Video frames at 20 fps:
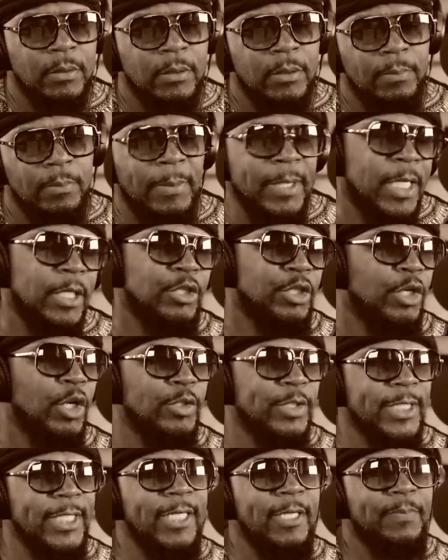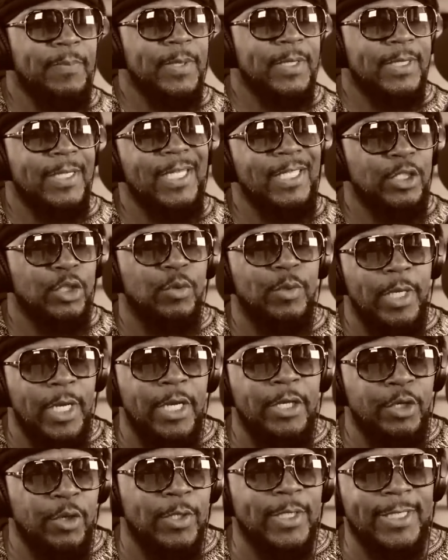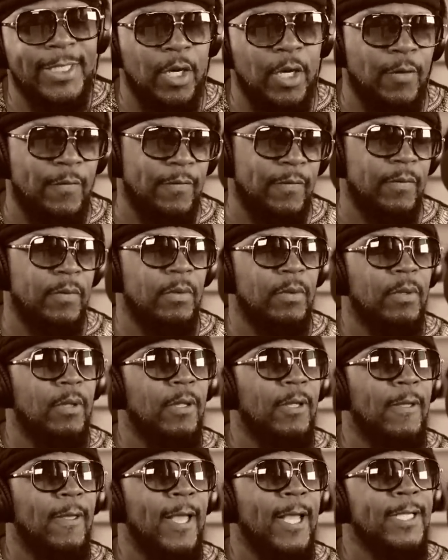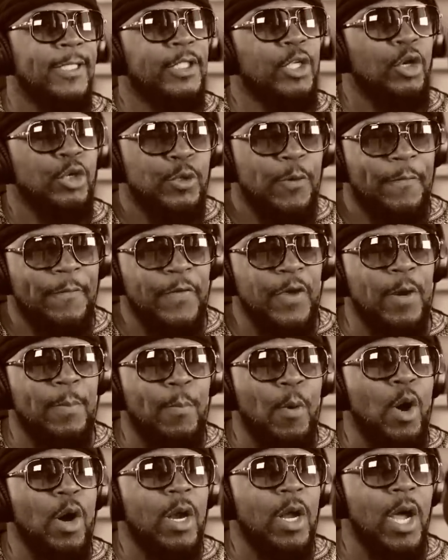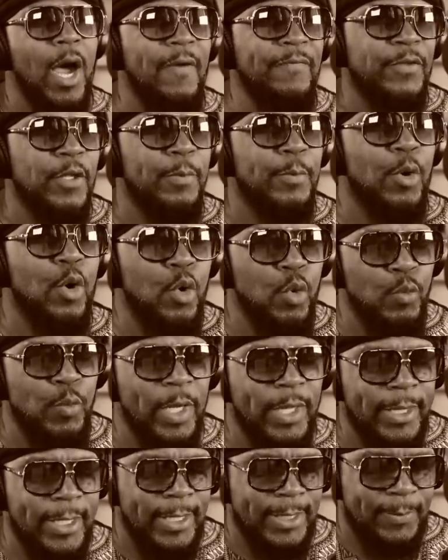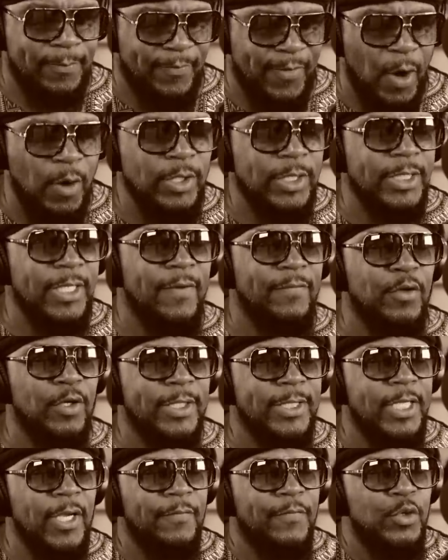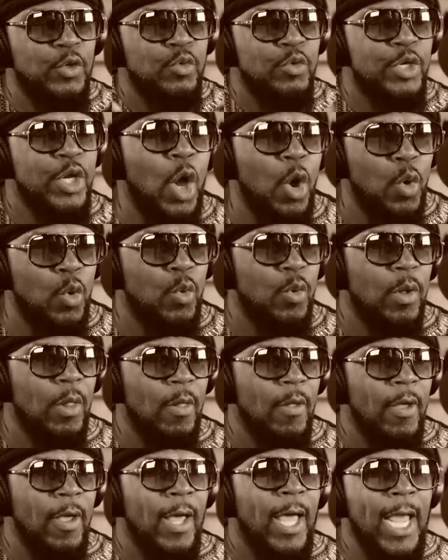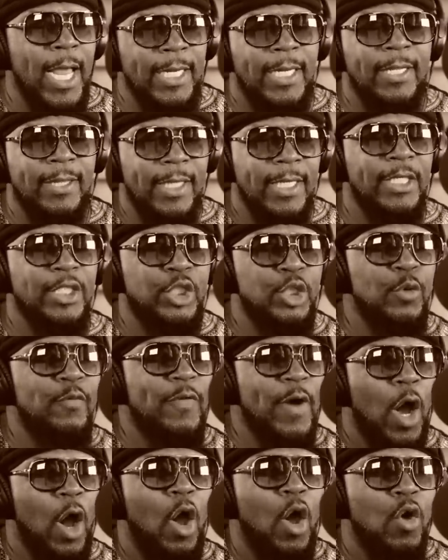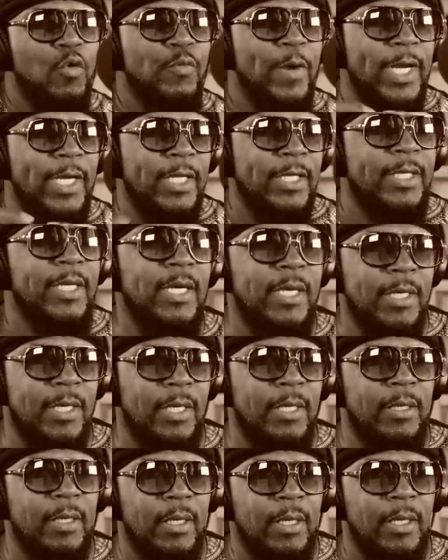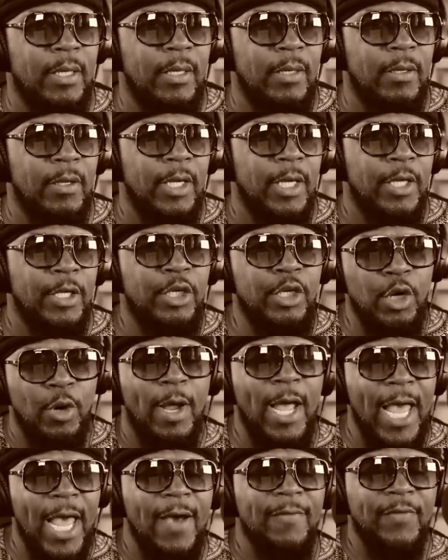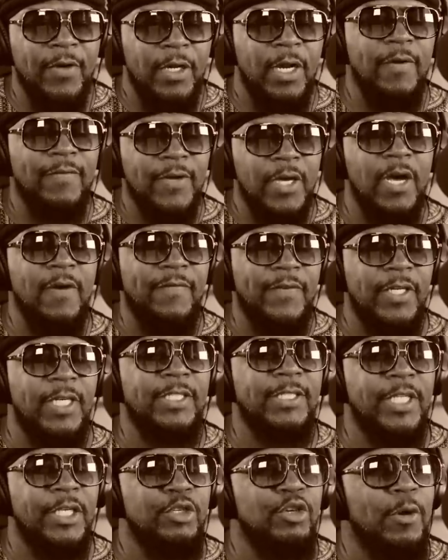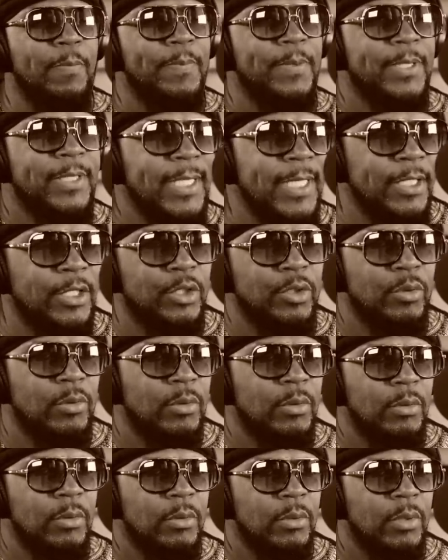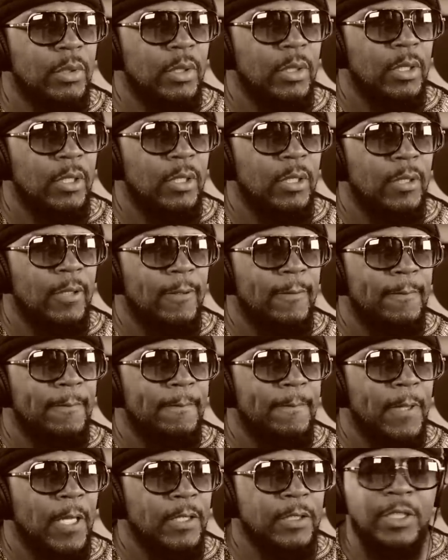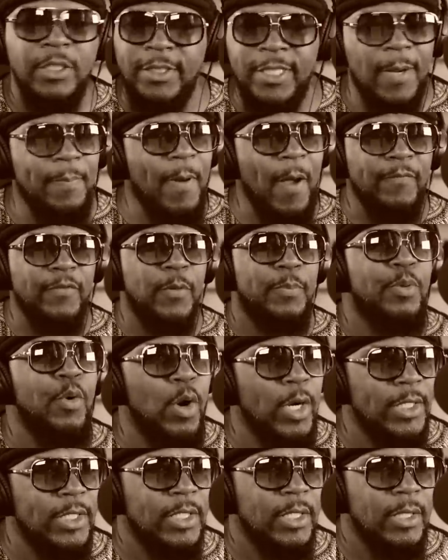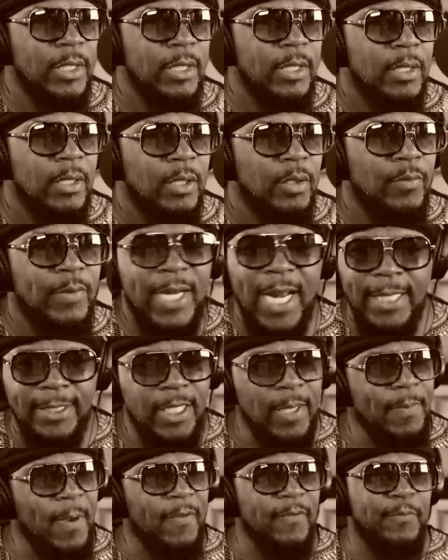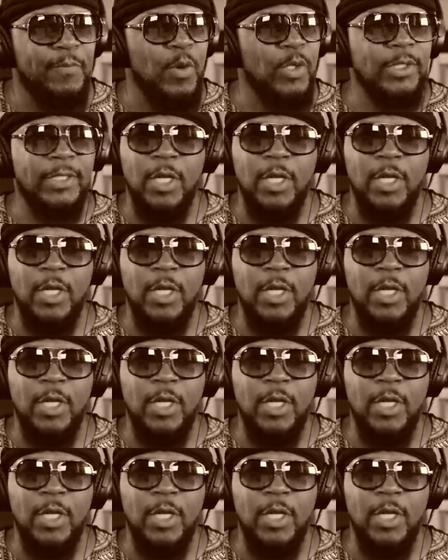because you don't see the potential in yourself. So you feel more comfortable with this version of yourself you know and the things you've already done. You don't have enough confidence in your potential to jump off the porch. When I jump off the porch, I say,